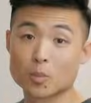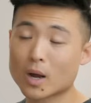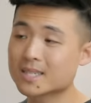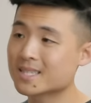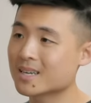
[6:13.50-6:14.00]

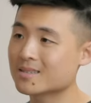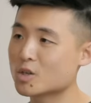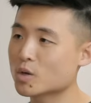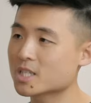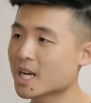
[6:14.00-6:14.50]
pricing,
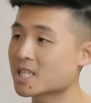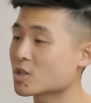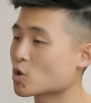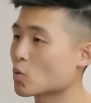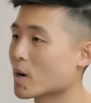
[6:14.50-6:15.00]
you can change
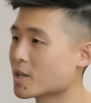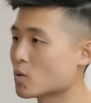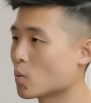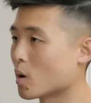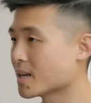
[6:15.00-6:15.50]
it to what
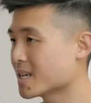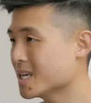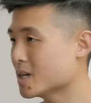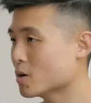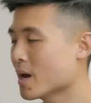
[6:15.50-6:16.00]
you want
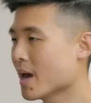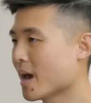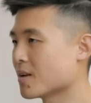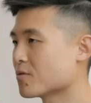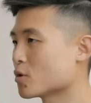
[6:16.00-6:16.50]
here,
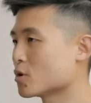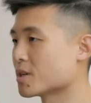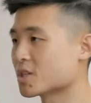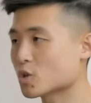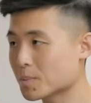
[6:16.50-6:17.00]
and for your
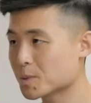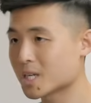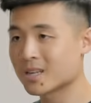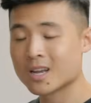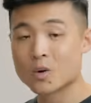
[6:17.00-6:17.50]

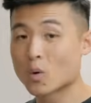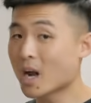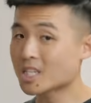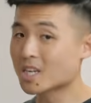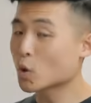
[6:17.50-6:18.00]
description, we're
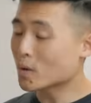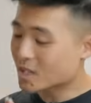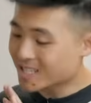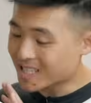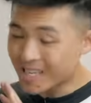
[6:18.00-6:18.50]
actually going
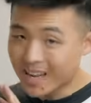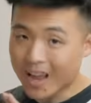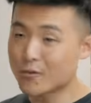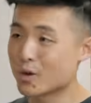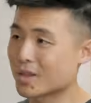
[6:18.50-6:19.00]
to delete
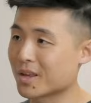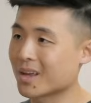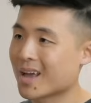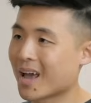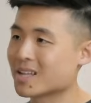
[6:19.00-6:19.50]
everything
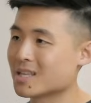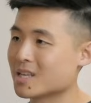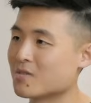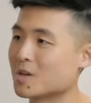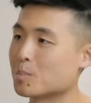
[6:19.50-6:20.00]
and
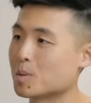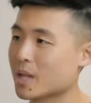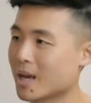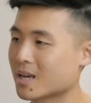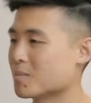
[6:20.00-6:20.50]
leave it
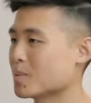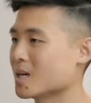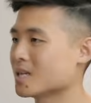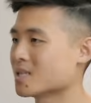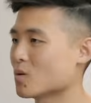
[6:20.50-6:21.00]
blank because